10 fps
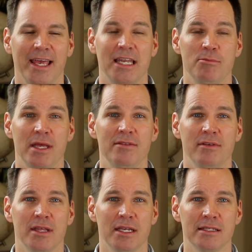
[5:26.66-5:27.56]
And he meant
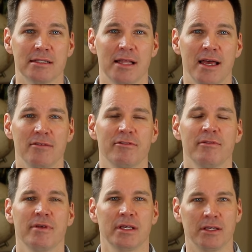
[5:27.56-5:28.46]
it in his life,
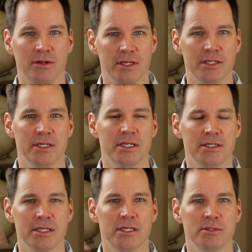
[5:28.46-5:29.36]
you know, in his, in
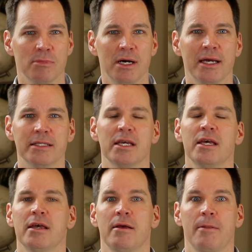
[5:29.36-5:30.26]
his, in his mind.
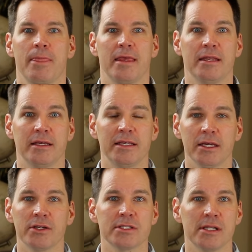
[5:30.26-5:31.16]
In a
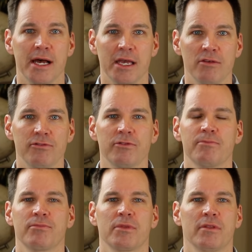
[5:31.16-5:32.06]
kicker's life,
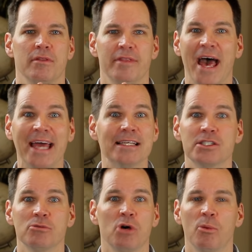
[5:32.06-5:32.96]
that is
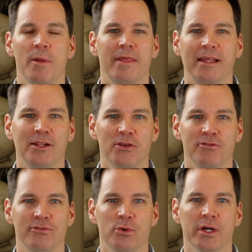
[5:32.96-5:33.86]
the moment they live
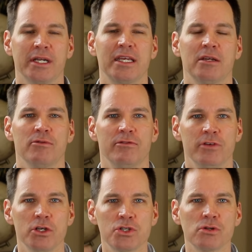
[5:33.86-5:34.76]
for. And he had
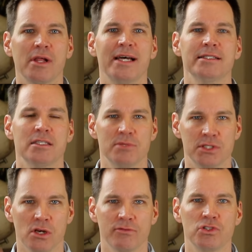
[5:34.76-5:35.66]
visualized
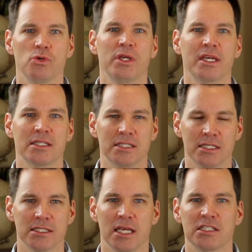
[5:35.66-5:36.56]
himself doing it
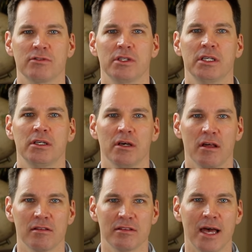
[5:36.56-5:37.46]
successfully
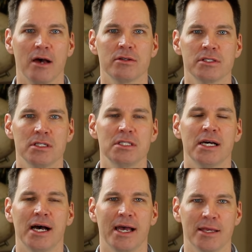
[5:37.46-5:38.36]
a thousand
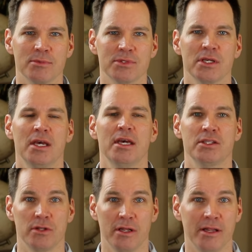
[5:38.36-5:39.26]
times.
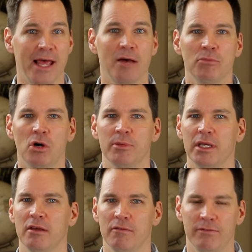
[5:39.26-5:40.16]
So that in that
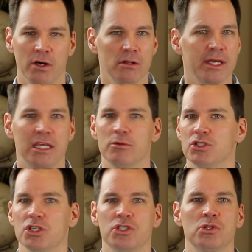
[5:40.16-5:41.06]
moment, it felt like he was
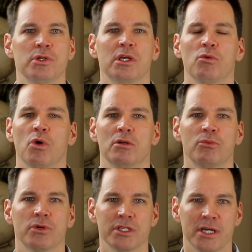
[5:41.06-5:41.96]
just doing it one
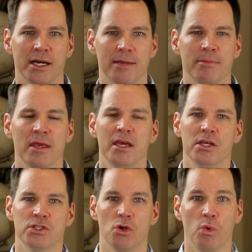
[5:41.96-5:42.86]
more time.
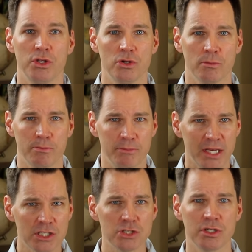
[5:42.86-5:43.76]
So when you're
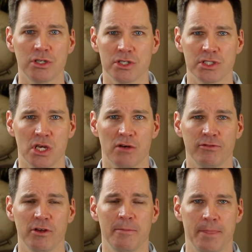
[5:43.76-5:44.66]
picturing
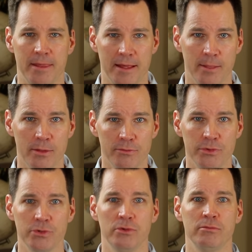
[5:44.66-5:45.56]
yourself in the
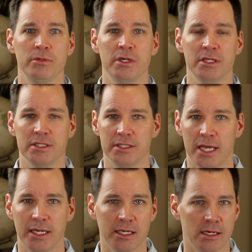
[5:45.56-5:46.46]
room,
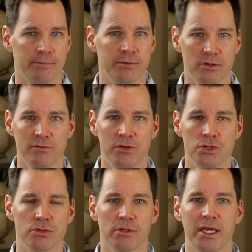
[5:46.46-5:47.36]
setting up your
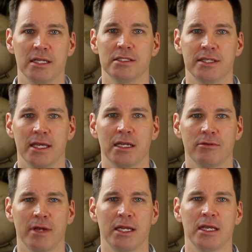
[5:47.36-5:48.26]
visual aids, getting
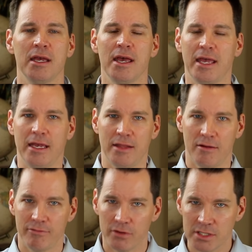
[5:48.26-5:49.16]
ready, and
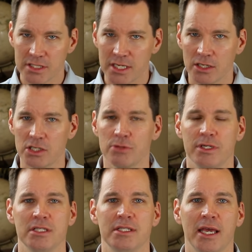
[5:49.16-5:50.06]
that first 10 or
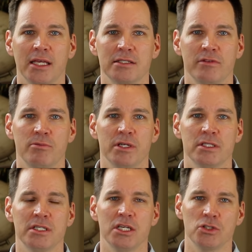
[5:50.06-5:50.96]
20 seconds of the
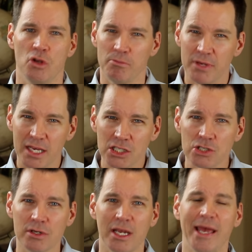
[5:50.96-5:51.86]
presentation, you're
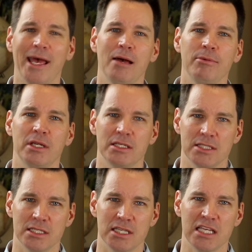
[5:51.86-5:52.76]
picturing it happening
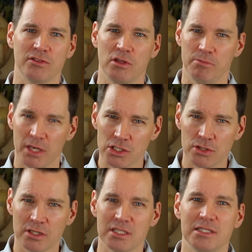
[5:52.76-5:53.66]
successfully,
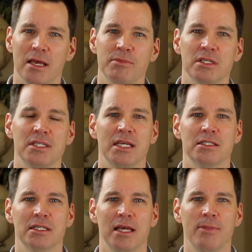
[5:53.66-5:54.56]
picturing the steps it
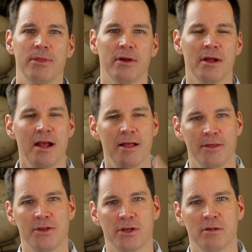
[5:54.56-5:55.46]
takes to get there,
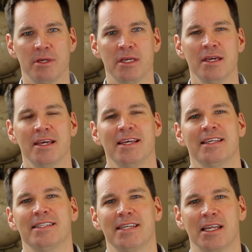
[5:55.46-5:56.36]
then you're gonna be
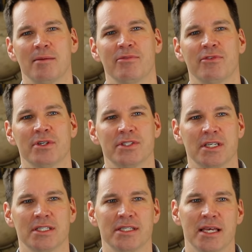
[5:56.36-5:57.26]
set up for
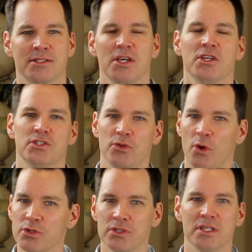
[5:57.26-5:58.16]
success. So
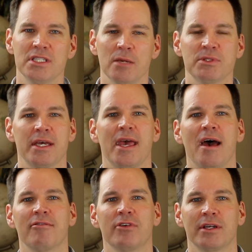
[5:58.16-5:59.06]
those are the tips I
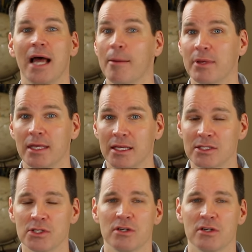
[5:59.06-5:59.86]
have for not being as